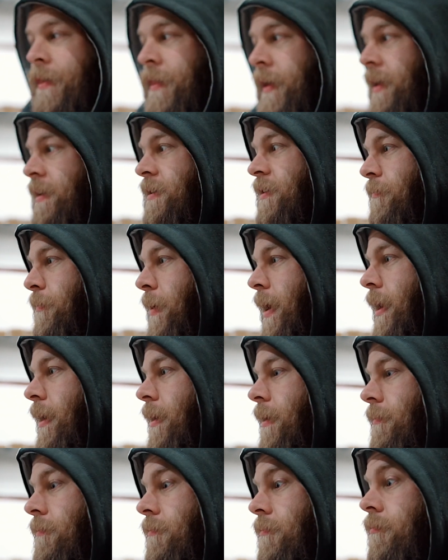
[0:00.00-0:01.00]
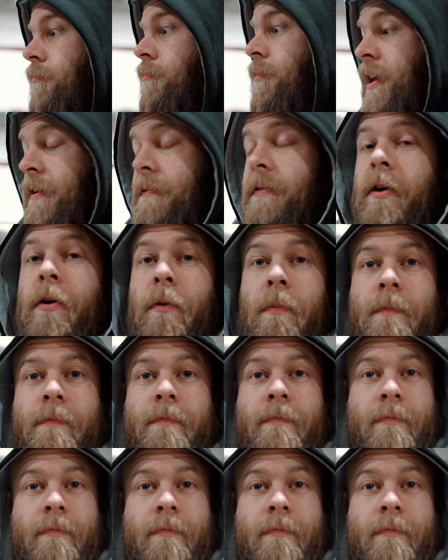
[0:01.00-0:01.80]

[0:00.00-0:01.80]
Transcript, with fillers: things have been difficult.